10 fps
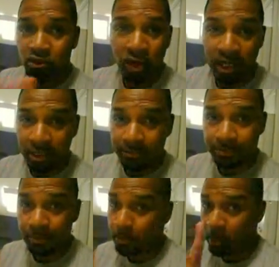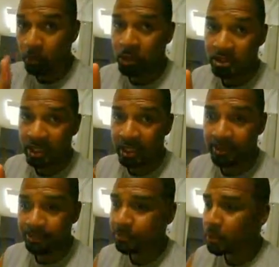Try it one
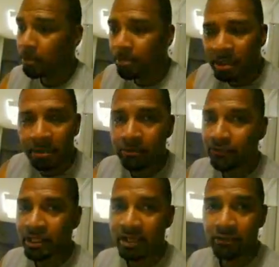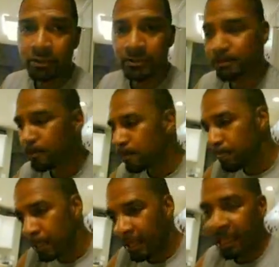time. Play with the flavors.
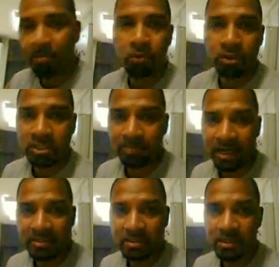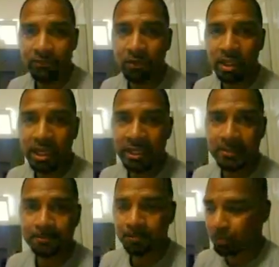Add more to spices if you like.
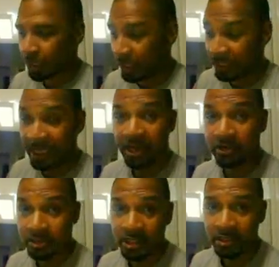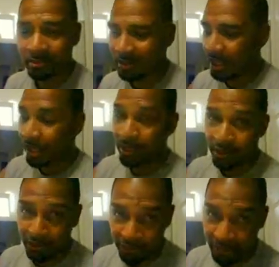I guarantee
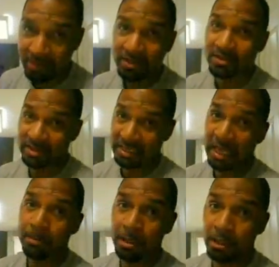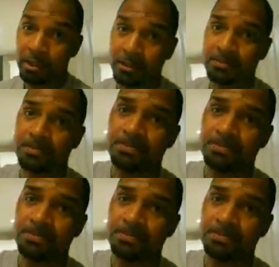this is a slam dunk.